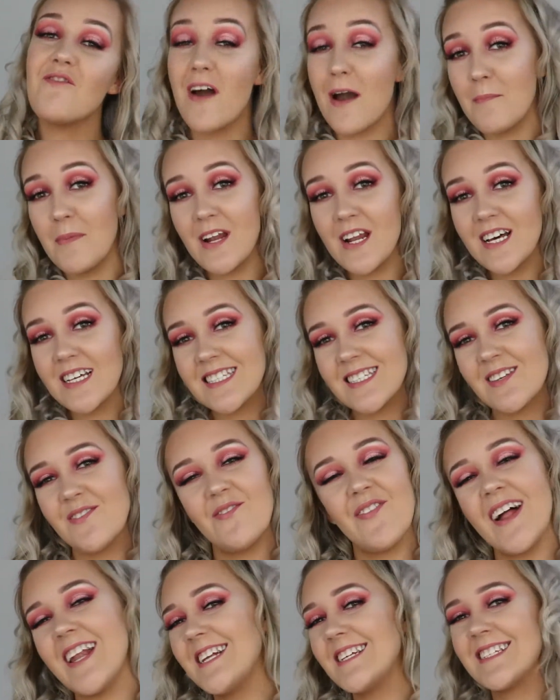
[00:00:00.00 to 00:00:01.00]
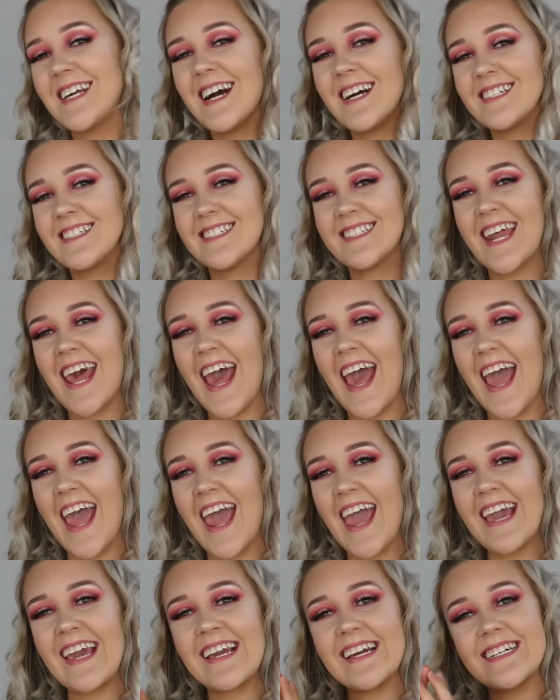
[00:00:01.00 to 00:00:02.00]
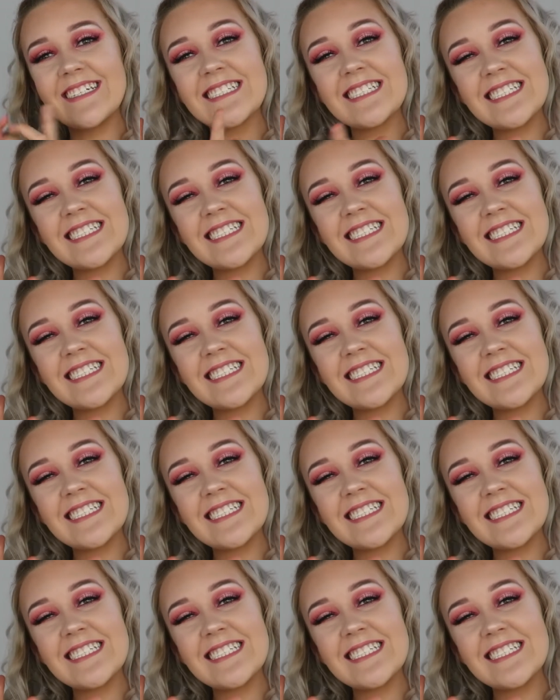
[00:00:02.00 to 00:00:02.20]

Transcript: fabulous Valentine's Day.